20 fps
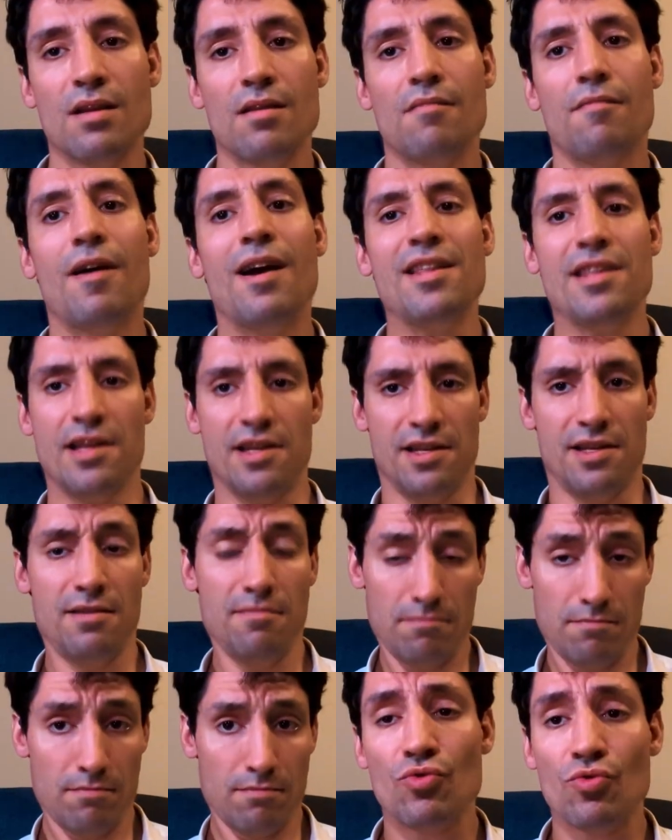Finally,
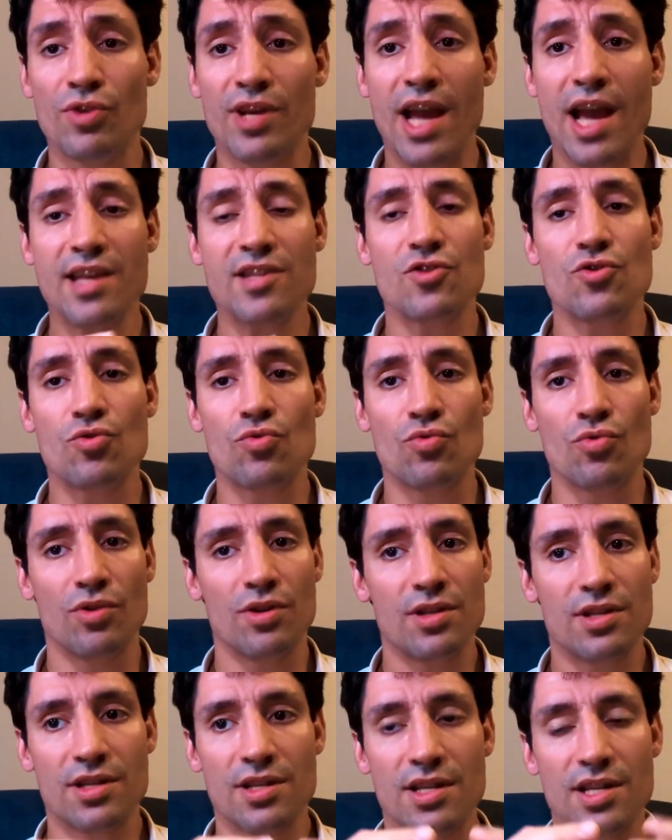to guide you
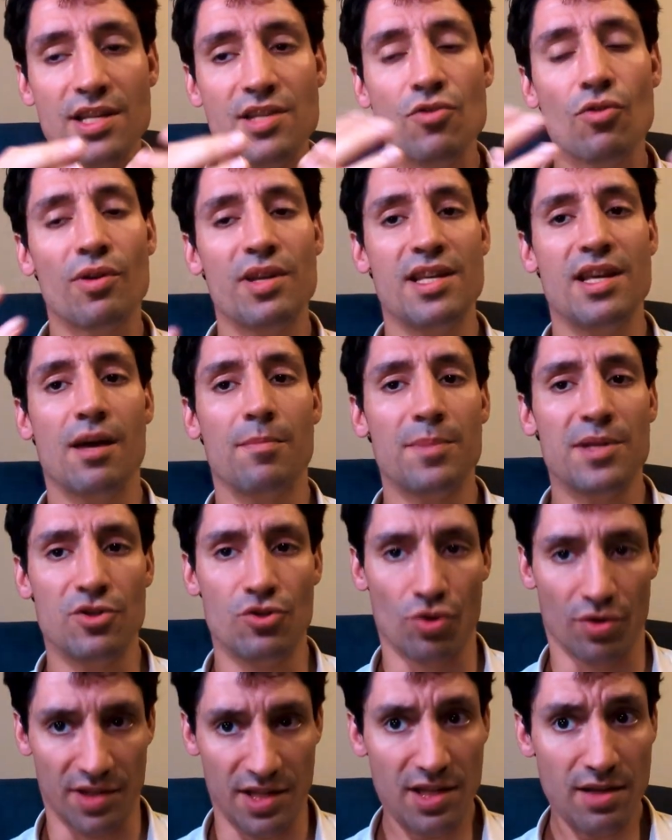in your ERP
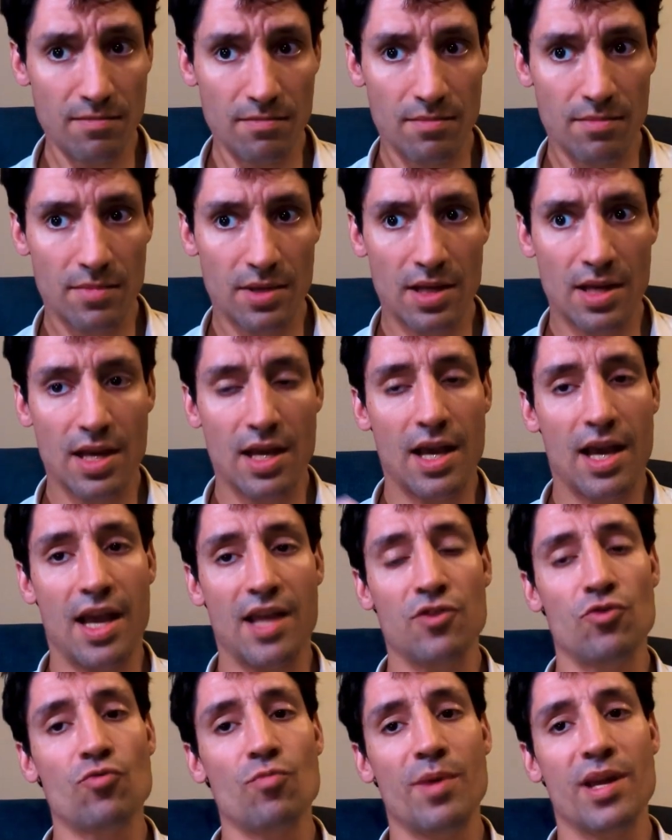journey
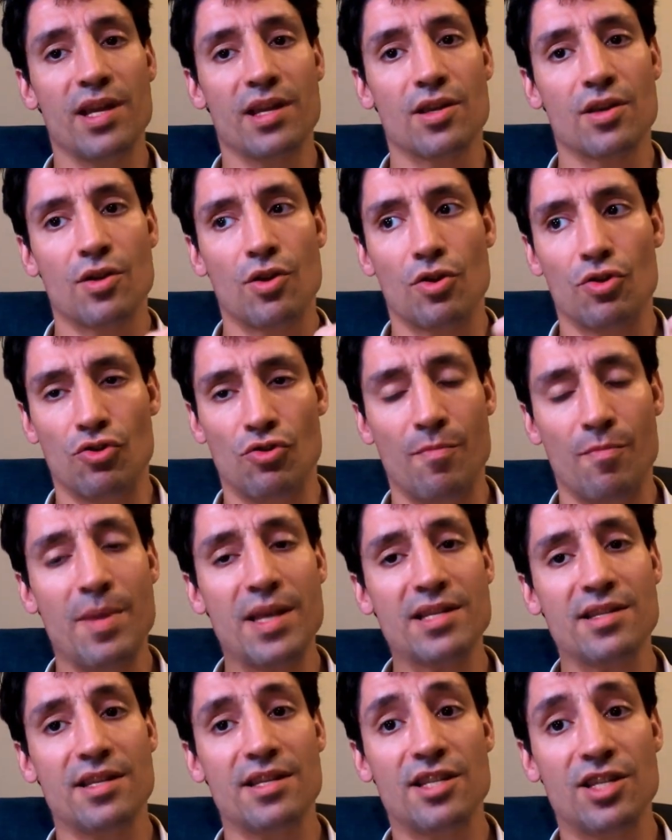and to make the
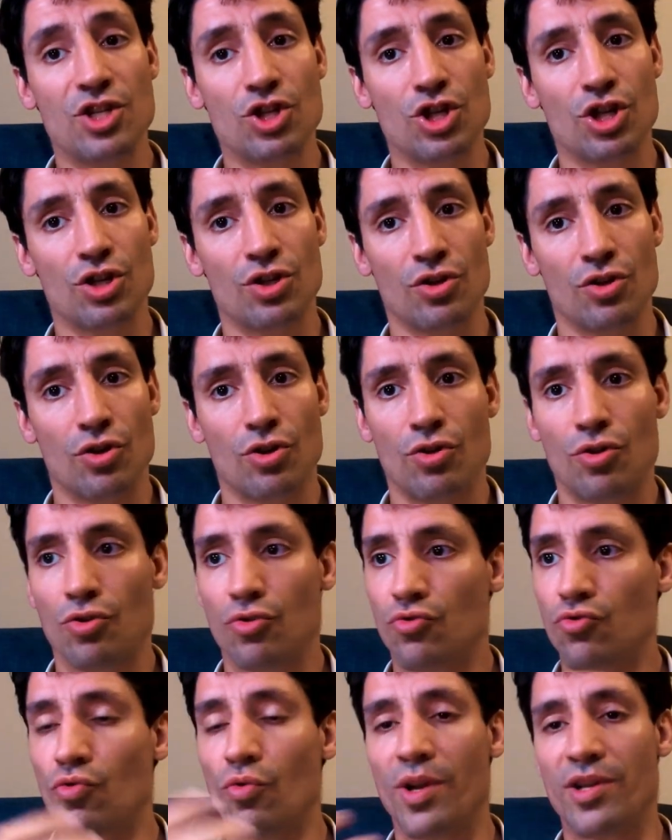best decision
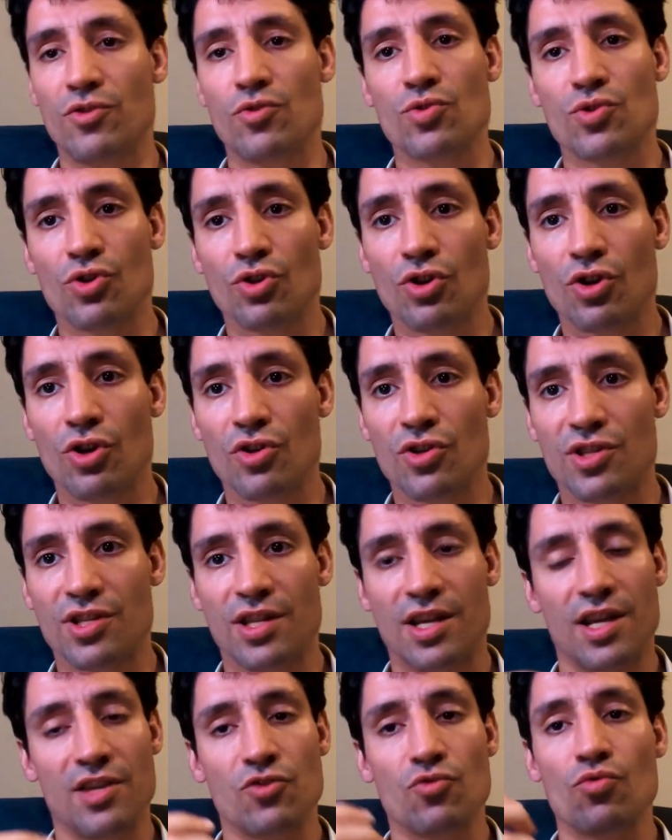to reduce the cost
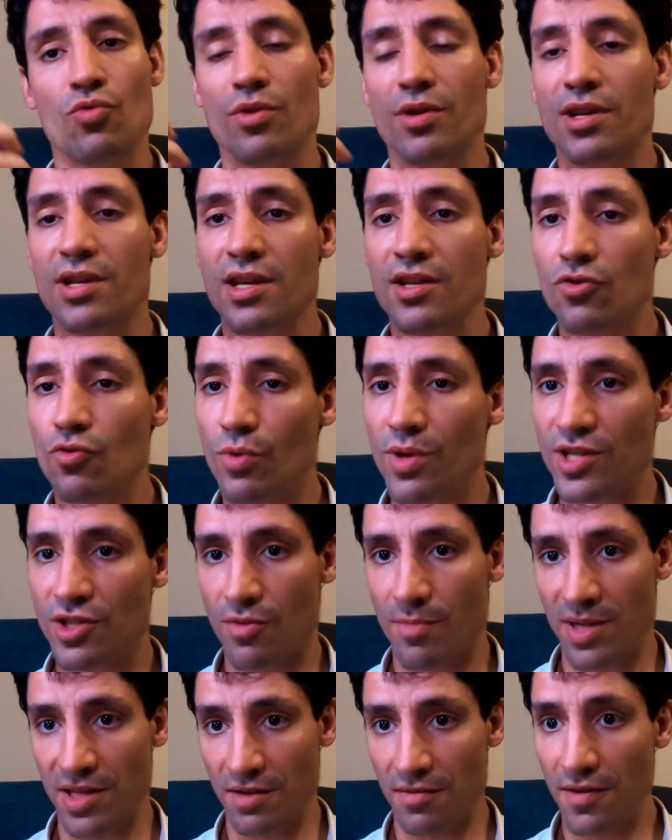and to increase the
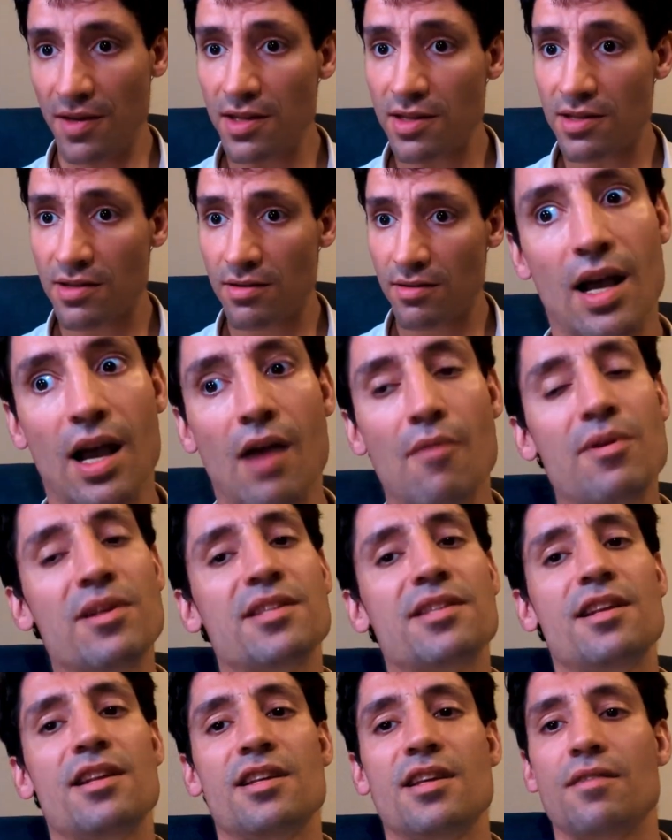benefit, I will
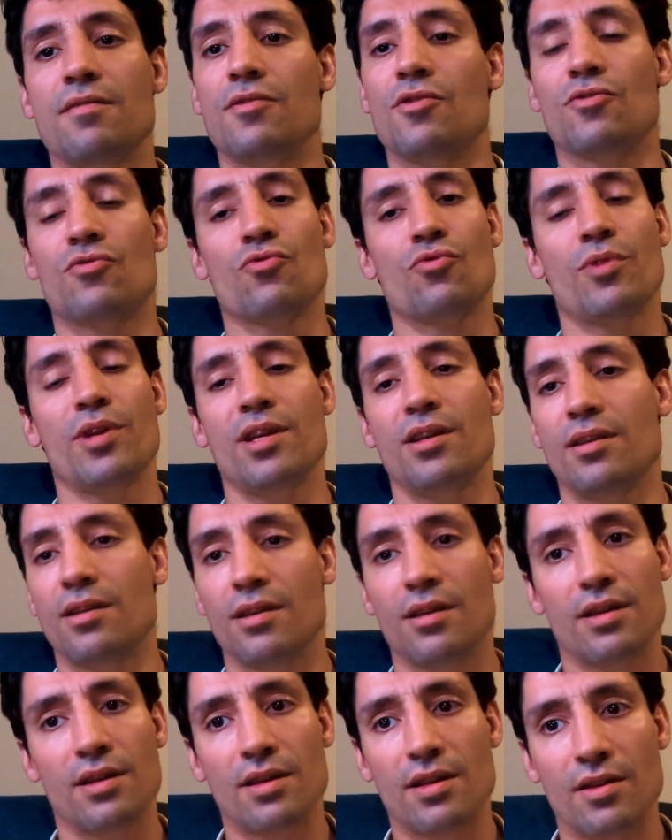still give the three
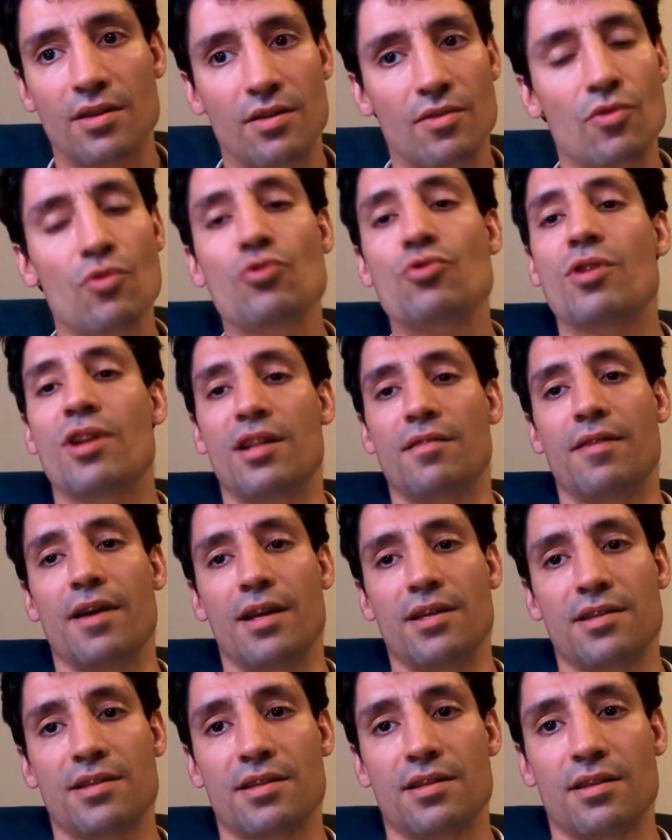usual
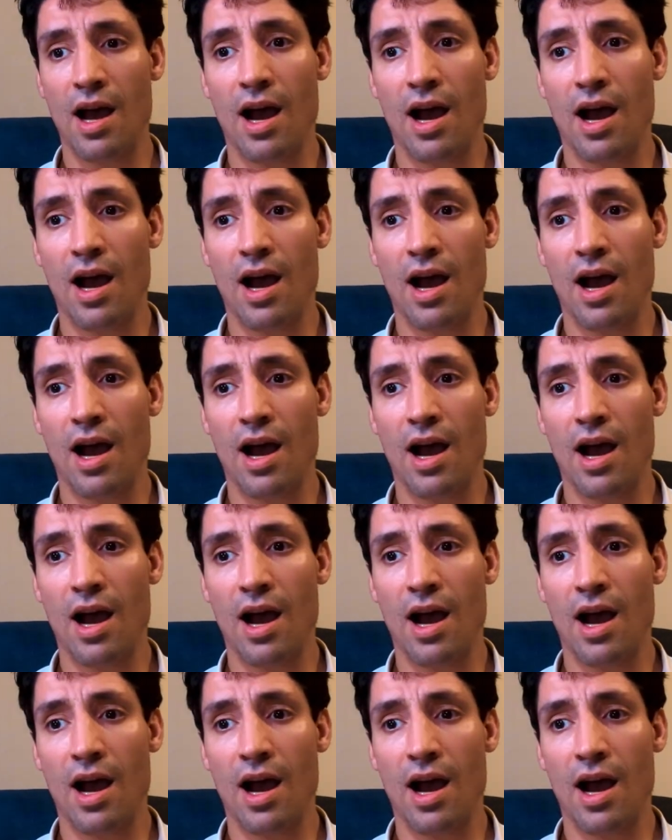advice.